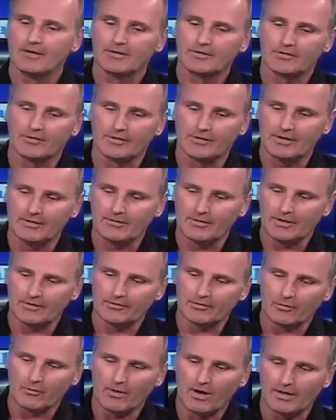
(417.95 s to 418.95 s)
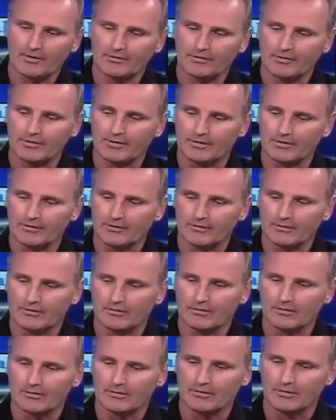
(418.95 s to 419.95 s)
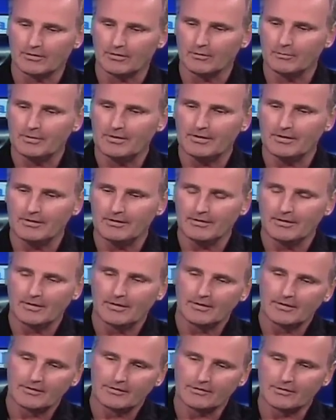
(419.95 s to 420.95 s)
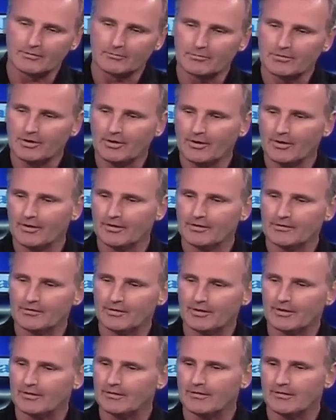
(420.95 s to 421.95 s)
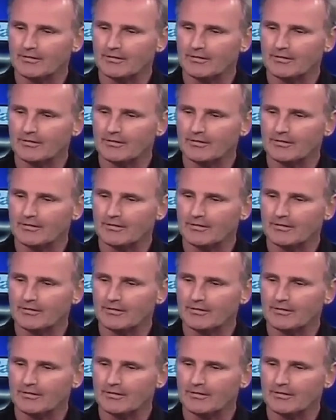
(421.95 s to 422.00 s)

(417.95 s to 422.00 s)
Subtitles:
So even as you're watching it, there'll be some turns that